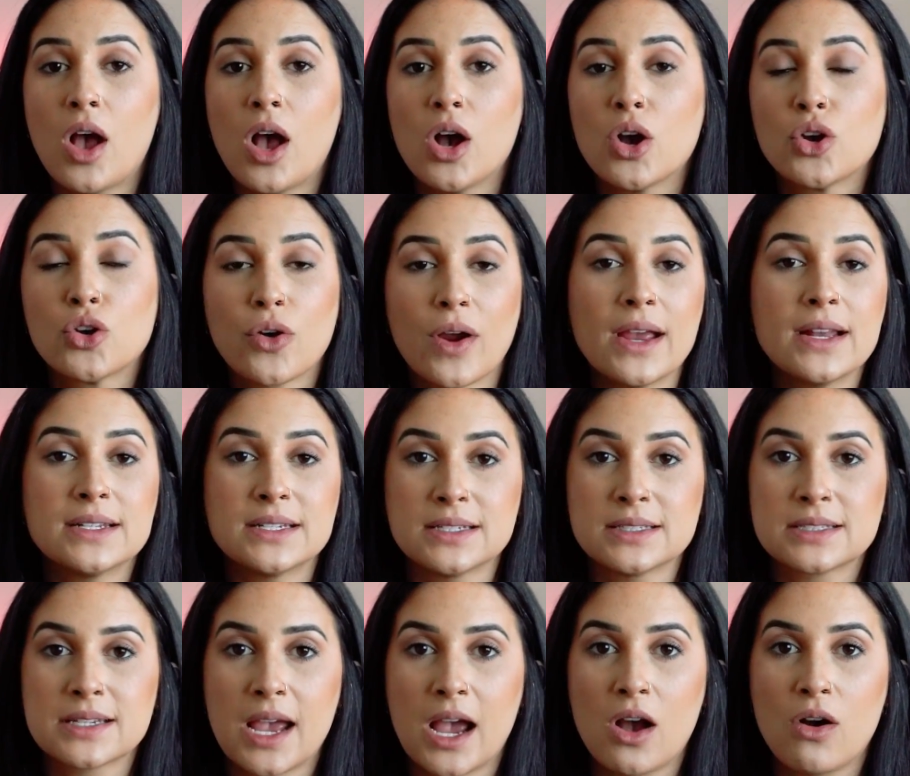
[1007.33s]
a great
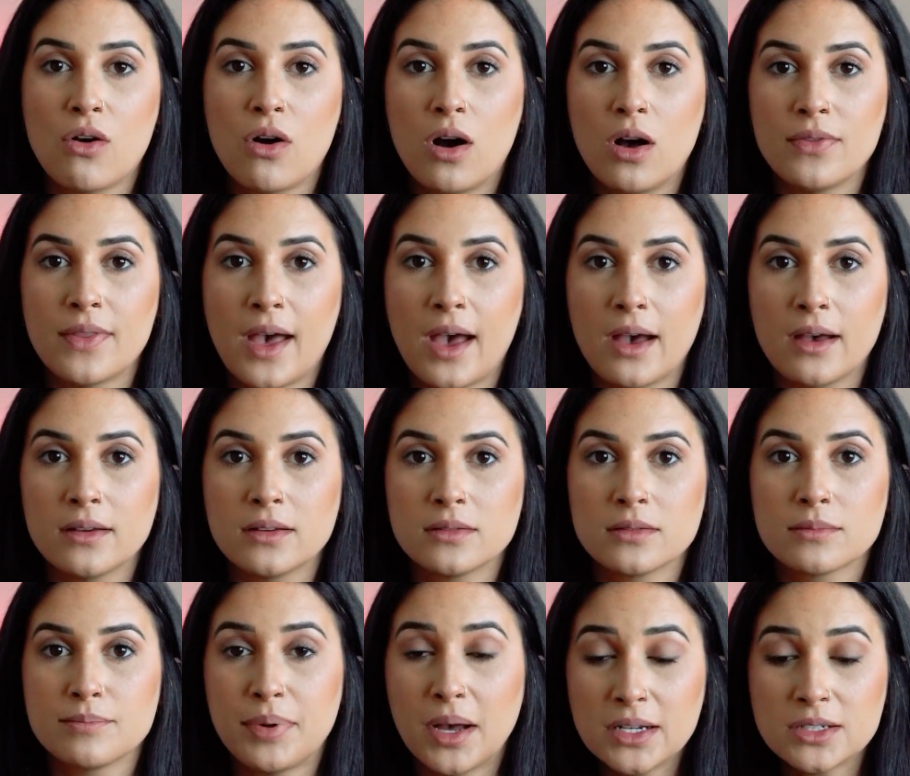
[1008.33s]
discount on that
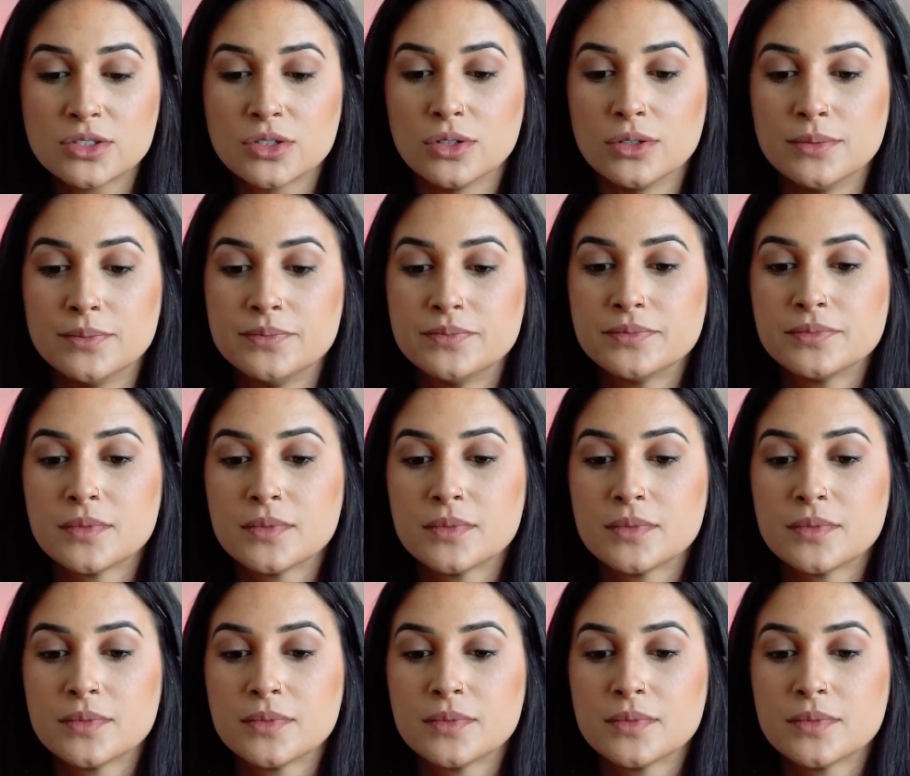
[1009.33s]
bundle.